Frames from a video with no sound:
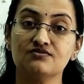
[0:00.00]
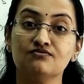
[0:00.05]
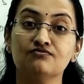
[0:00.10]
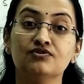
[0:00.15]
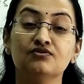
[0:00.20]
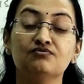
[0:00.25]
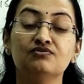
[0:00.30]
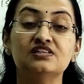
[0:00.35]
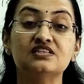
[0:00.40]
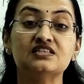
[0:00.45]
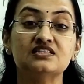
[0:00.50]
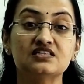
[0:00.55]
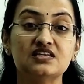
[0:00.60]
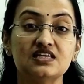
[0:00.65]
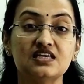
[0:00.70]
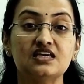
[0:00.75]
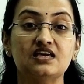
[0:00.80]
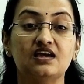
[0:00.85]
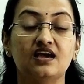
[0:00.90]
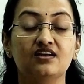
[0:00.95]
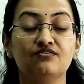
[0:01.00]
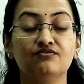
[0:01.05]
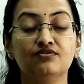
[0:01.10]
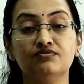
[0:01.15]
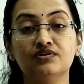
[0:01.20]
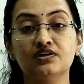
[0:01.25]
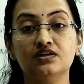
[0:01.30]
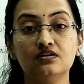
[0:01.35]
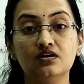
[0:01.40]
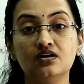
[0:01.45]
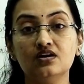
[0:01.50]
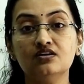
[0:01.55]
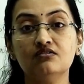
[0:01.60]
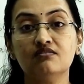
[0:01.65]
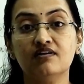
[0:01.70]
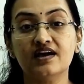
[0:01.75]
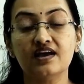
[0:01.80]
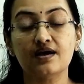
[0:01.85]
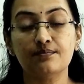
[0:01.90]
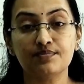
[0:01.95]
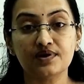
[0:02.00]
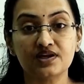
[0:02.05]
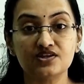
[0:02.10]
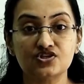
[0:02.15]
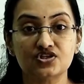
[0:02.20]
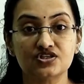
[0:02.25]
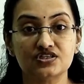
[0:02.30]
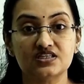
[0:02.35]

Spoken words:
We will see and we will learn via pictures